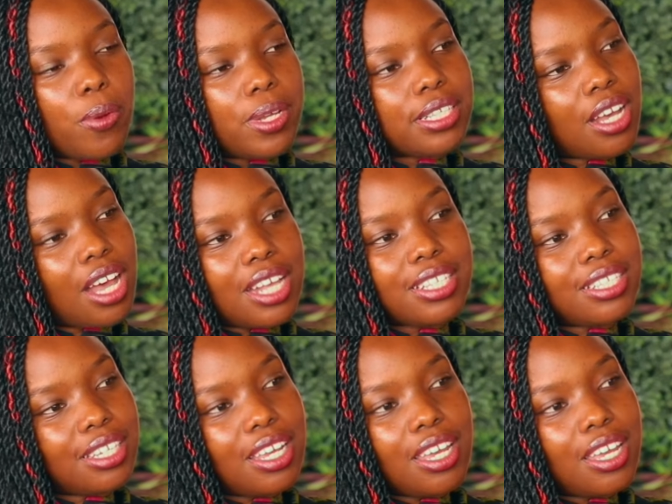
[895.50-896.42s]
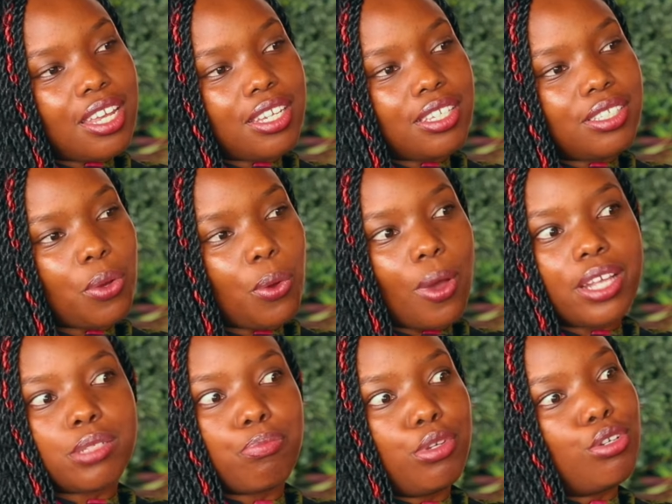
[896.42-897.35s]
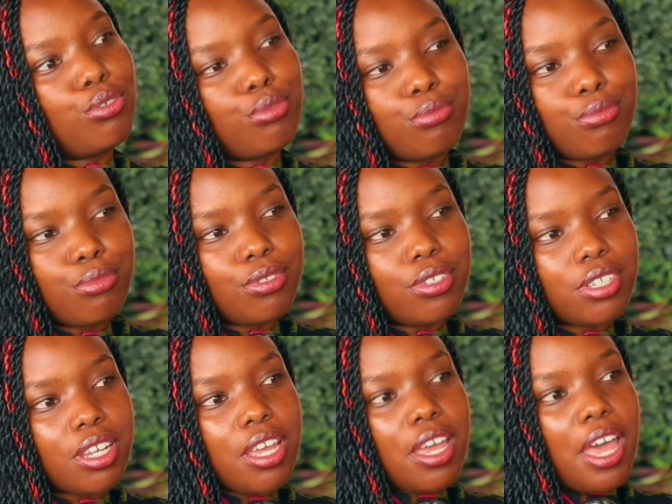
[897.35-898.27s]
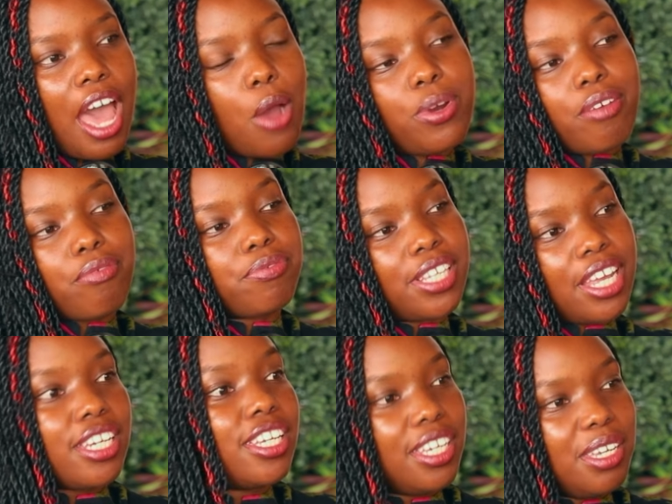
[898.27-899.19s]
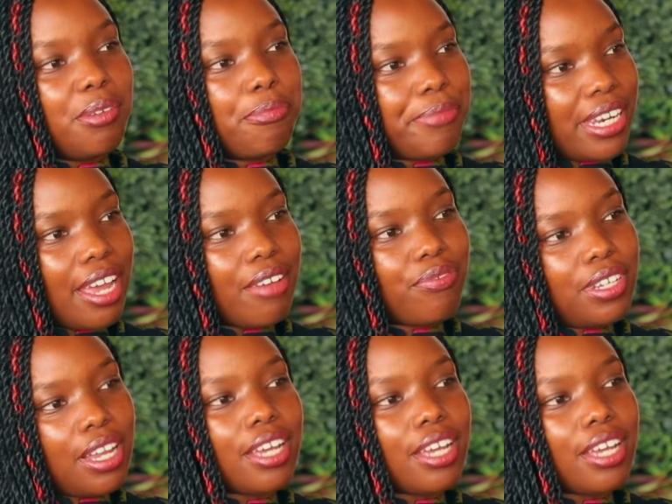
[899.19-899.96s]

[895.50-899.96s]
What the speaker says: there was Kasten, who has bloomed. I would have said him, but I feel